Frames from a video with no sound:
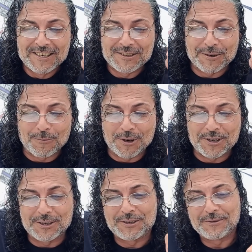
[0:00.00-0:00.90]
So,
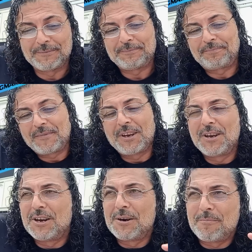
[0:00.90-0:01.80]
warriors,
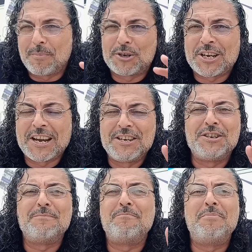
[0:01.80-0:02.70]

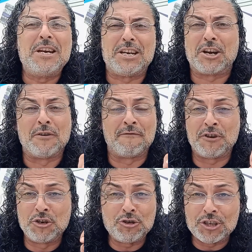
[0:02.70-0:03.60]
pretend to be
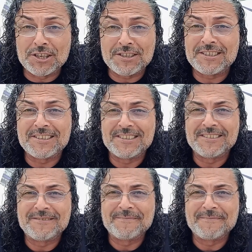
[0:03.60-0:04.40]
Confucius?